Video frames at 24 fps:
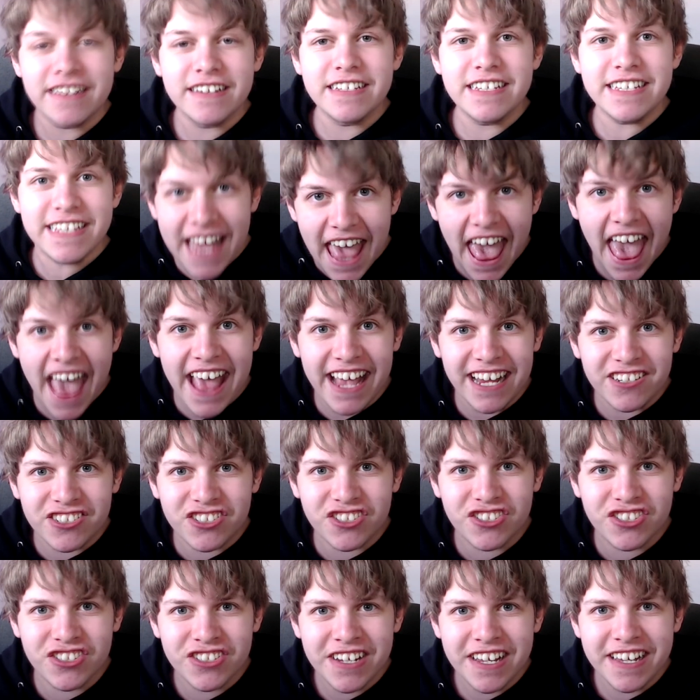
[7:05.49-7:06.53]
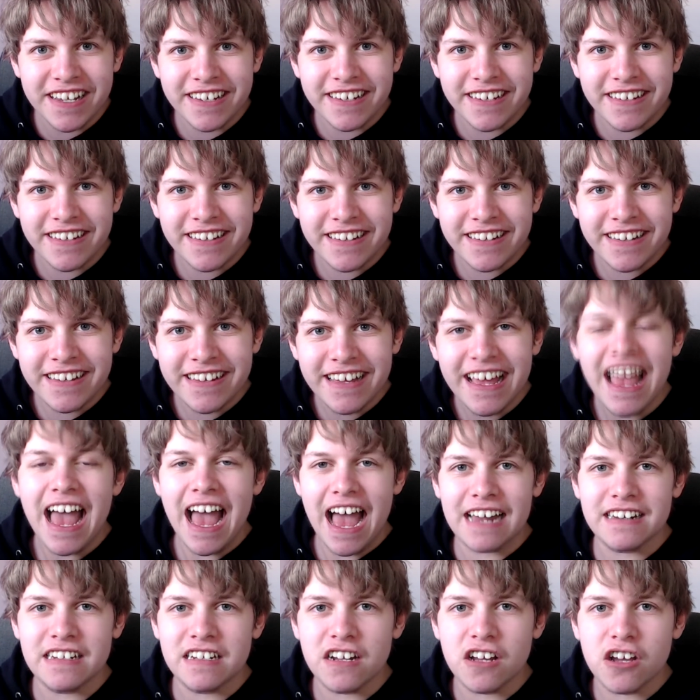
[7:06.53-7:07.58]
Yes!
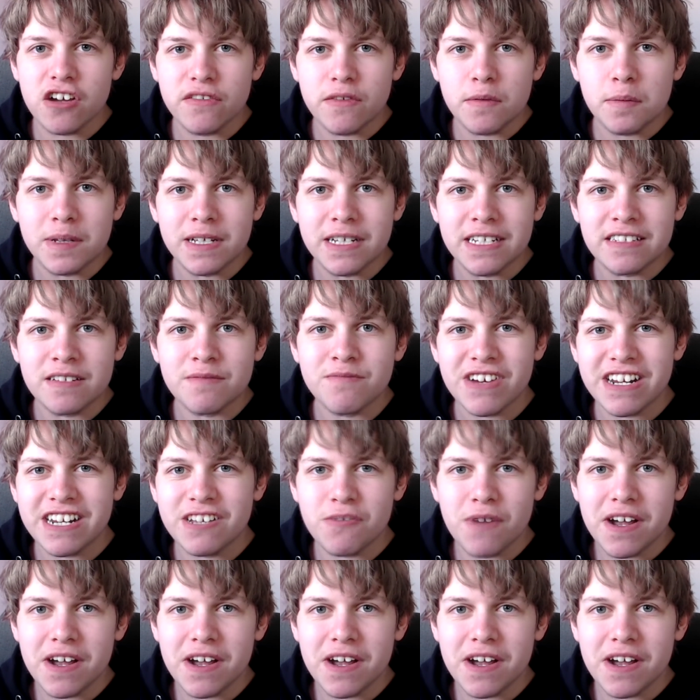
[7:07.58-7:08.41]
Hand it over, please. I'm really quite